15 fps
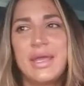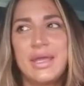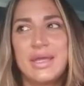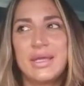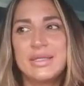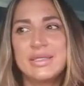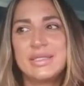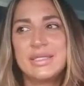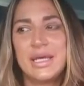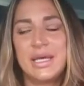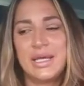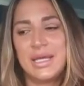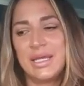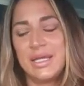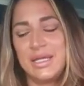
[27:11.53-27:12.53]
And,
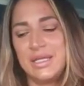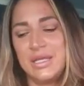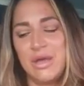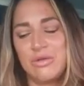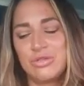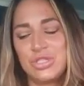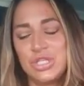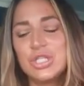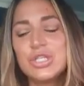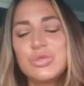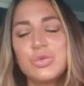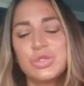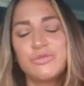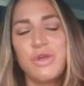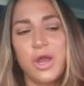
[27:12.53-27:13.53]
she just
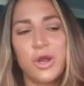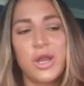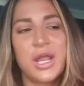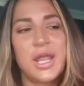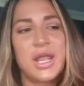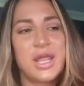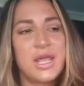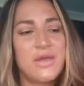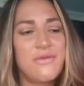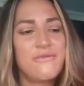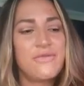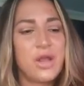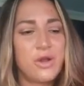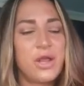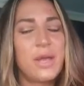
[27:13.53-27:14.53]
was very,
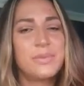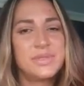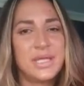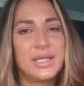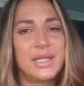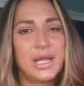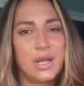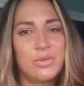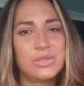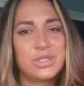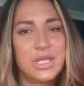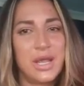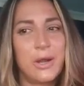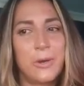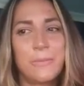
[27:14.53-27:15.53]
very upset that I was
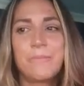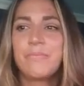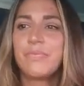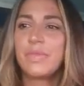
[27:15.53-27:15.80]
there.